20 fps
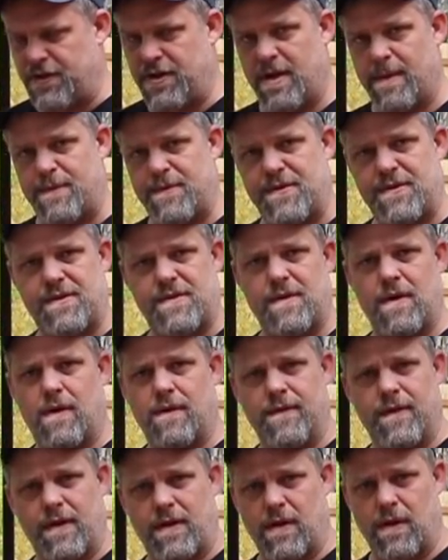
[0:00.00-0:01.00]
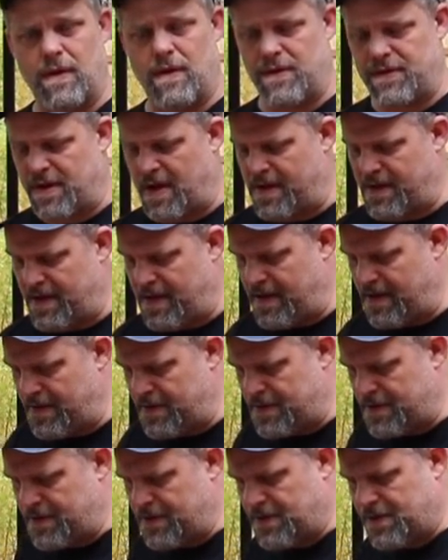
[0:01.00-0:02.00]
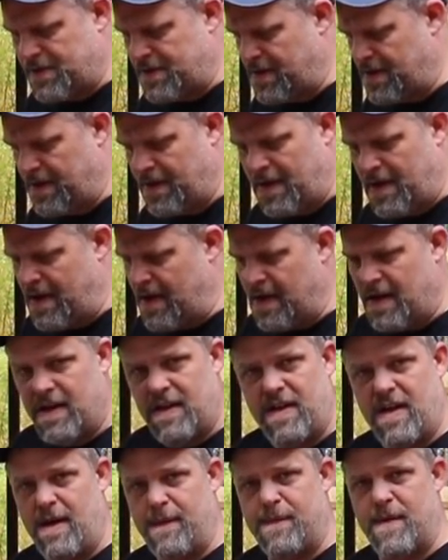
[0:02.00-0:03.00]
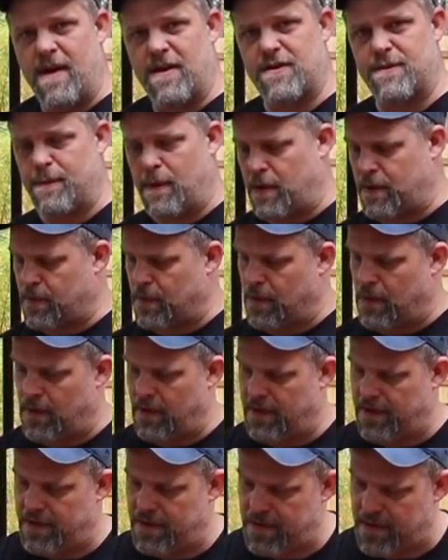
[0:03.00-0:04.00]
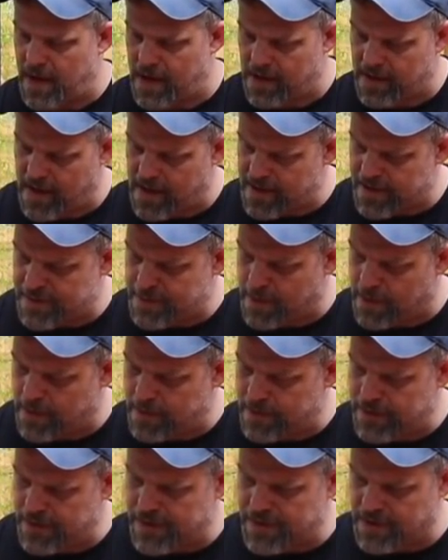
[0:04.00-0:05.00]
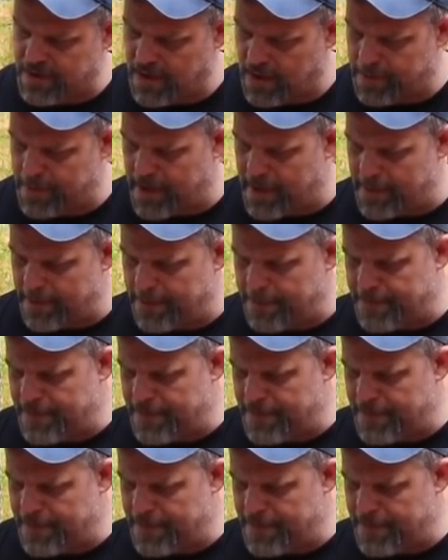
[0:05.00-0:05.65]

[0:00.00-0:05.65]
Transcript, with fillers: chips over the coals on these just to keep that smoke rolling. Not a lot of smoke, just a little bit.